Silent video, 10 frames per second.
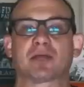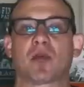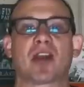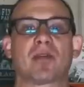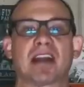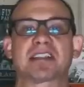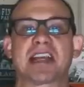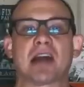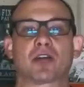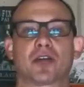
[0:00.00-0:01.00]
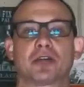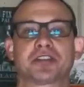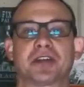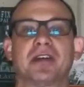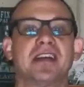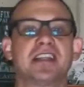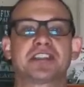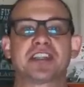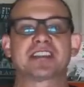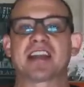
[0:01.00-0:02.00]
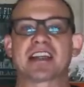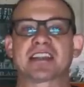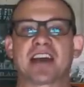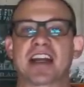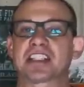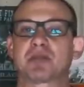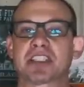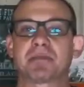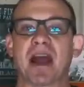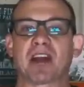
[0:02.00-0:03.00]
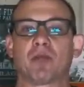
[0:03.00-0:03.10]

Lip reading: run around town cruiser, just like the Dyna Switchback